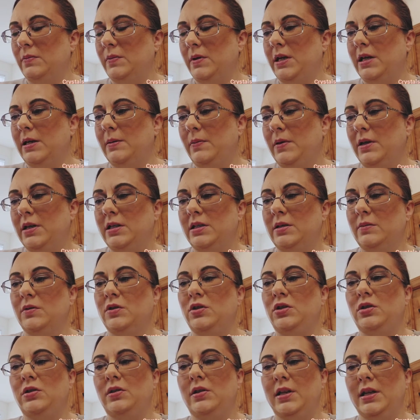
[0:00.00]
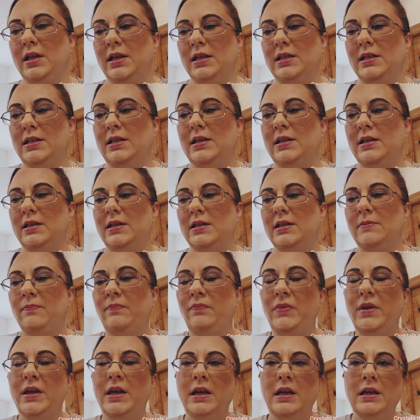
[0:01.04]
Paw Paws I'm going to show you next, because
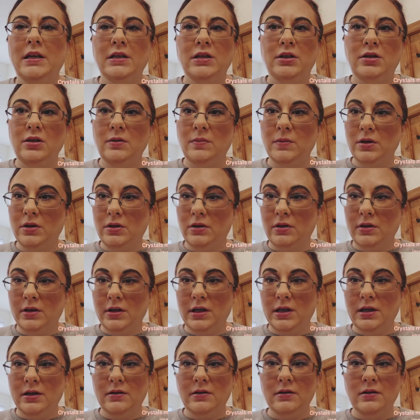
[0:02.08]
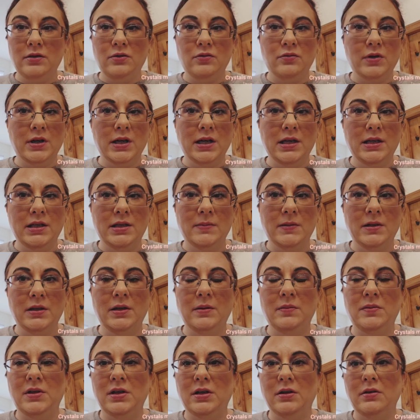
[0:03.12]
super cold out, dries my
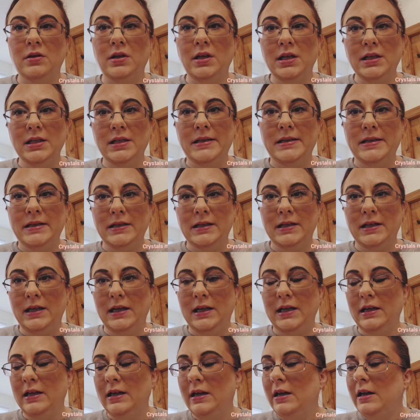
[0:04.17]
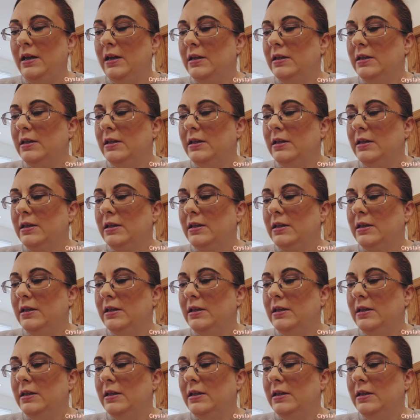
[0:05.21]
lips out instantly.